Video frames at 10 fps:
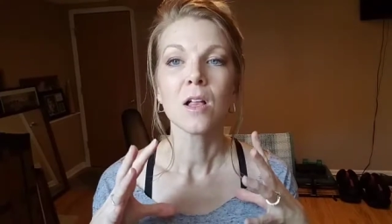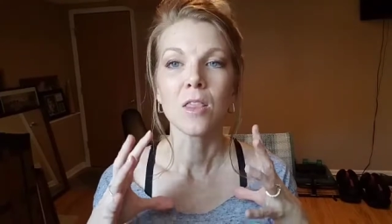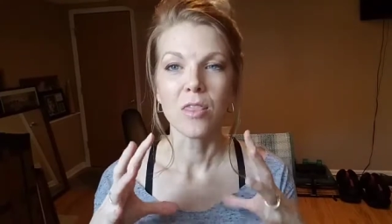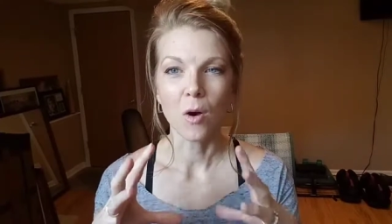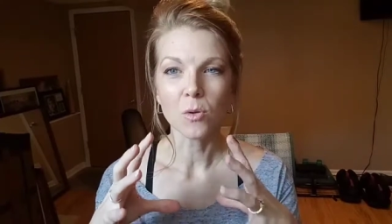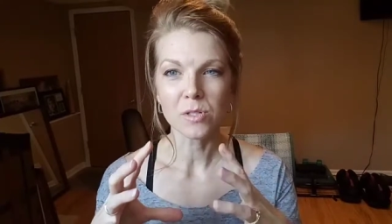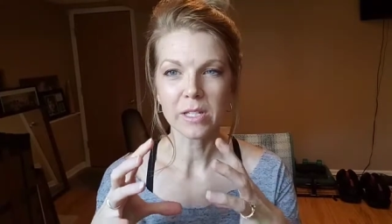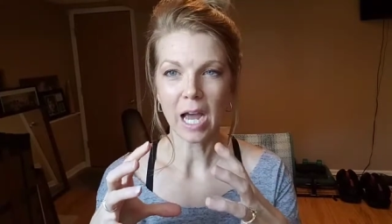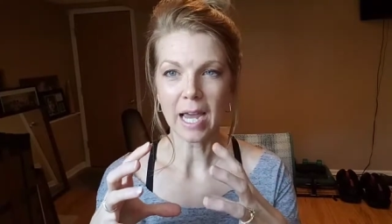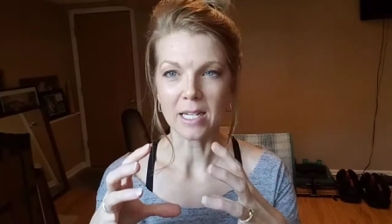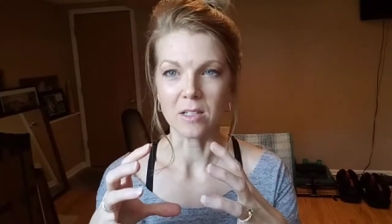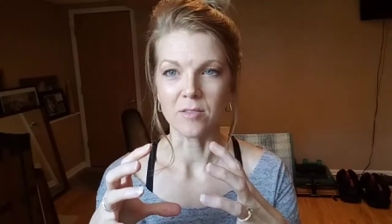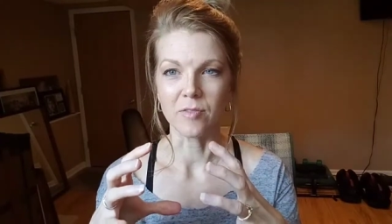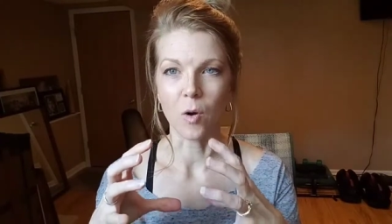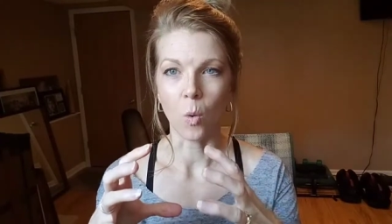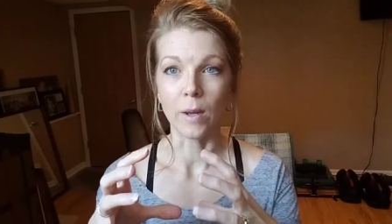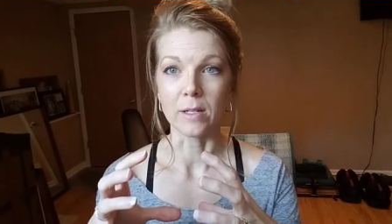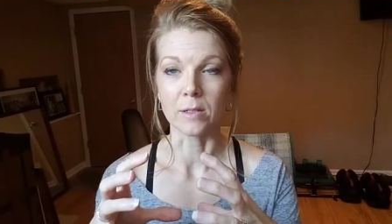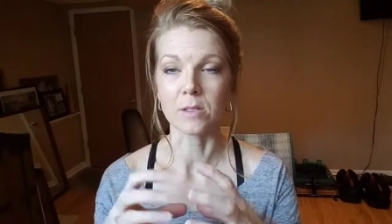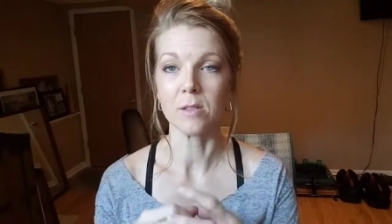Those kind of
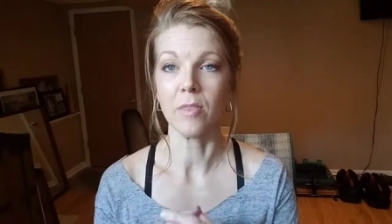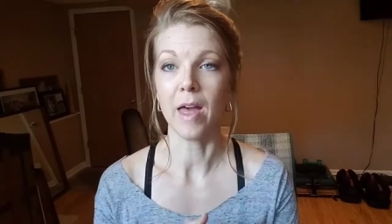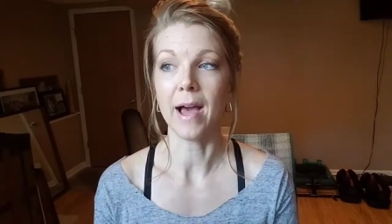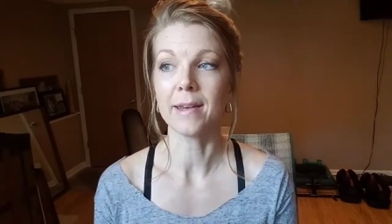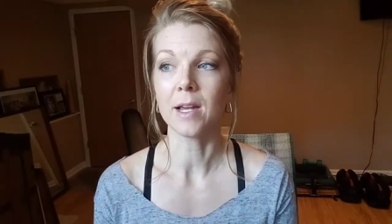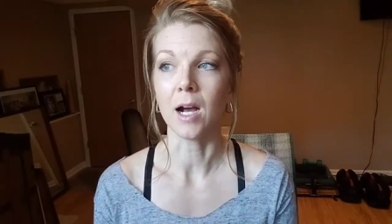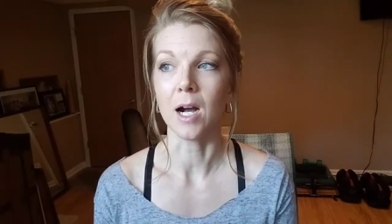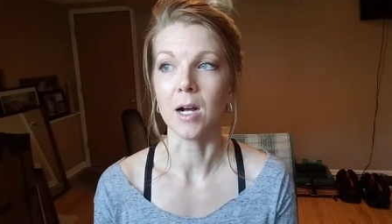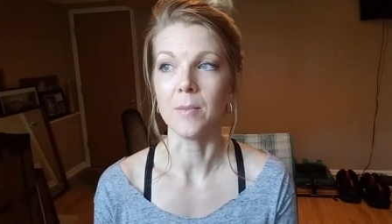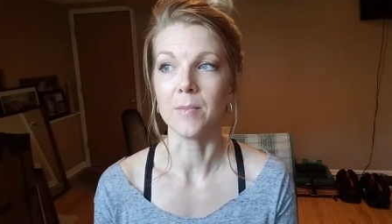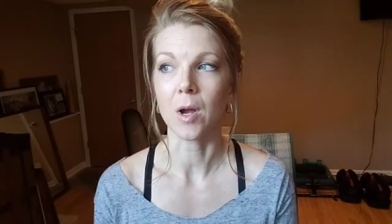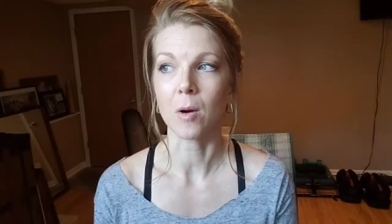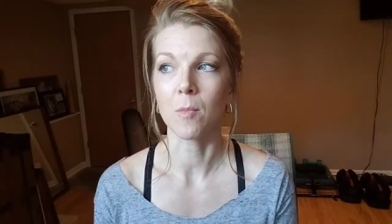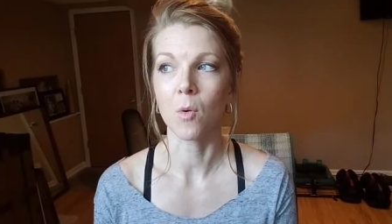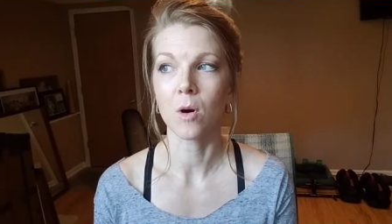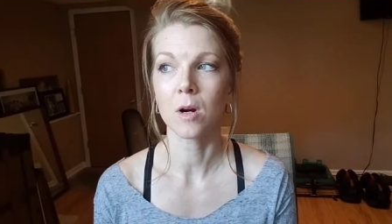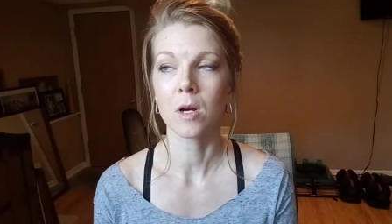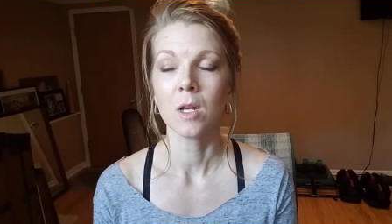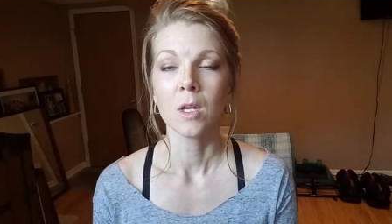oils that are more